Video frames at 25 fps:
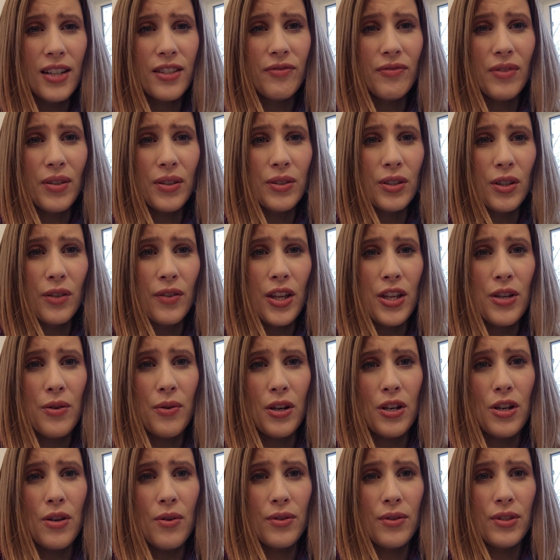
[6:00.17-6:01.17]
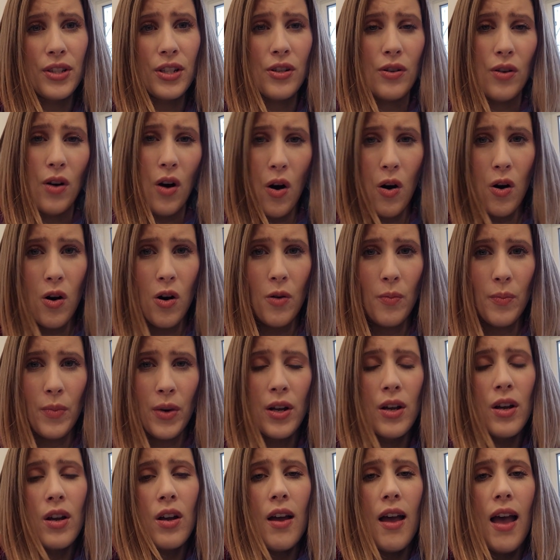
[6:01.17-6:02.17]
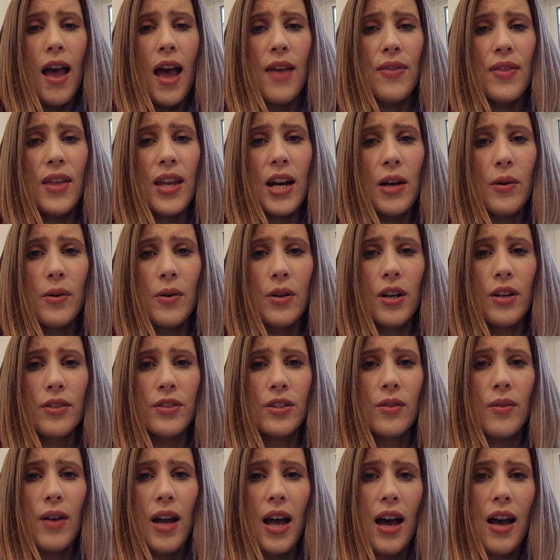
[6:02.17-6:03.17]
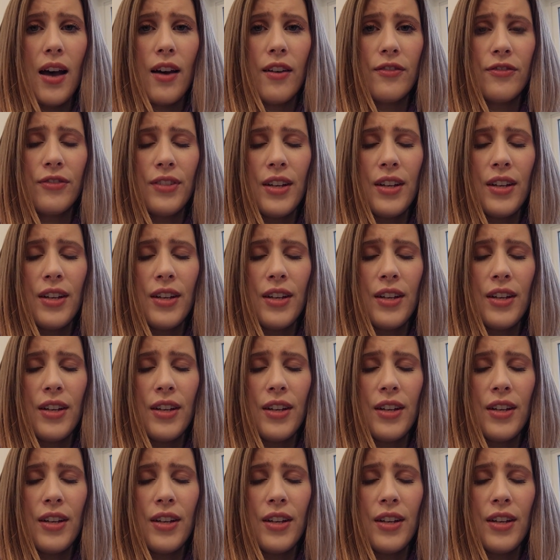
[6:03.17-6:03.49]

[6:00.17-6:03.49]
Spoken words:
filter that you can use in your home. And then I would also have